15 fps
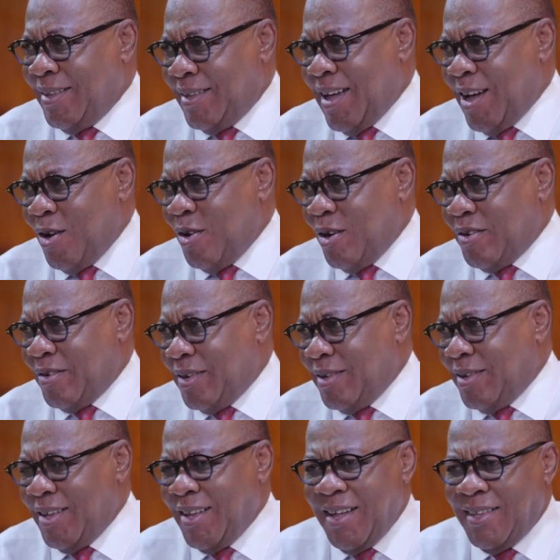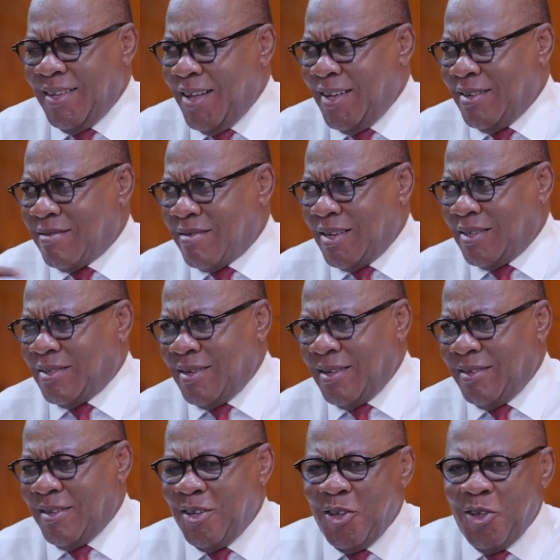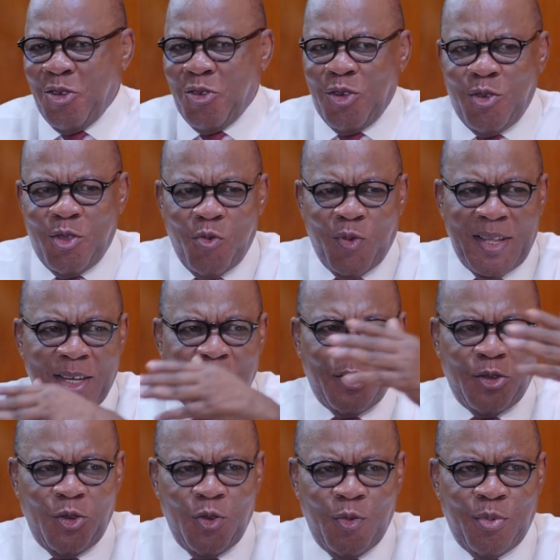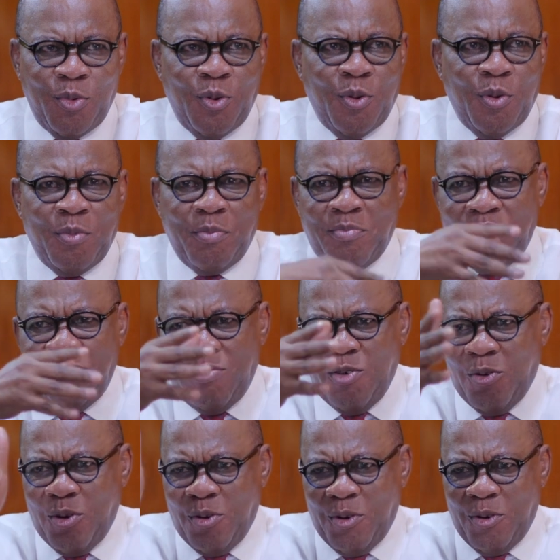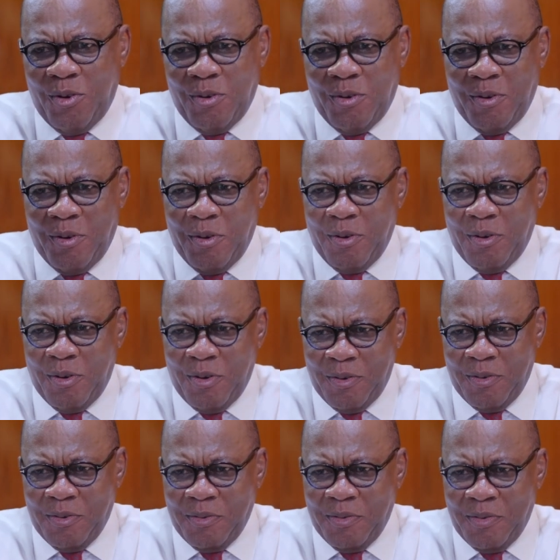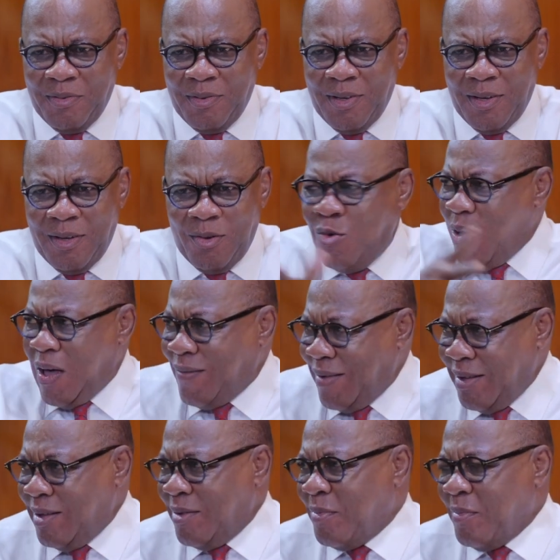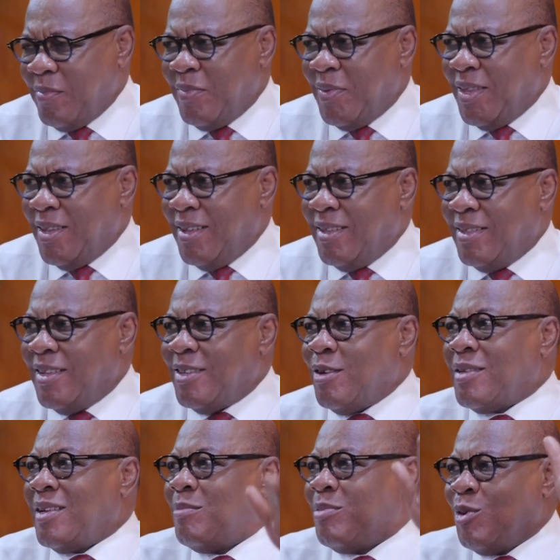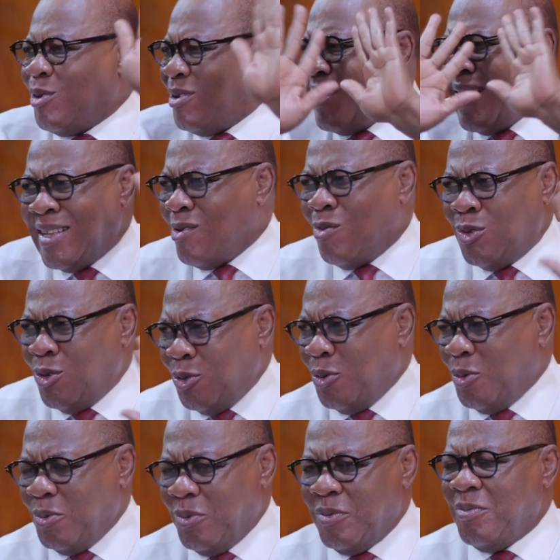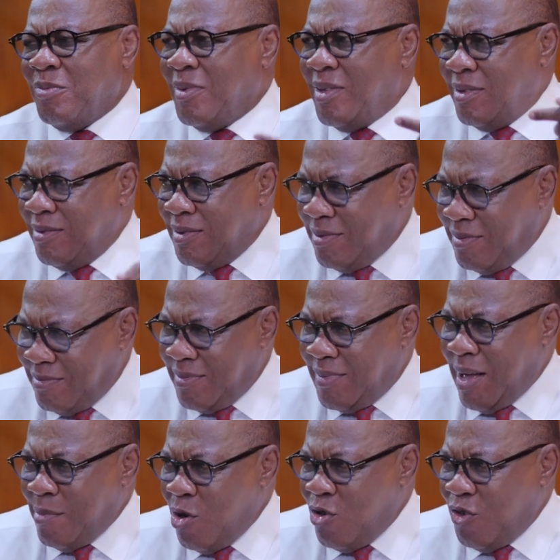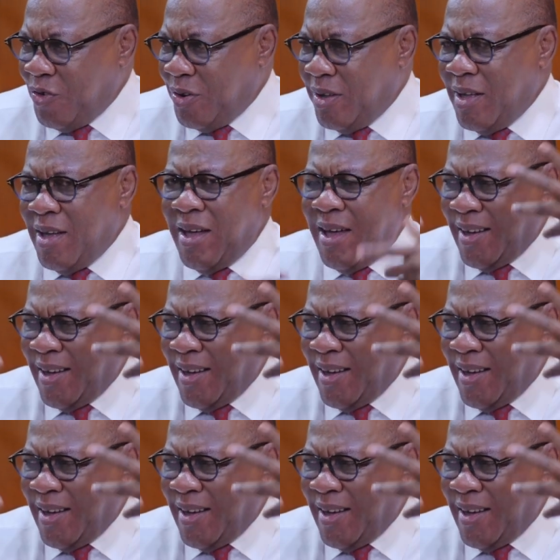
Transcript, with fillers: They're hungry. Yeah. They're interested. Yeah. So whether it's Tinubu or, or, or uh, whoever, yeah. they just said, look, I don't want to know. I'm hungry. Yeah.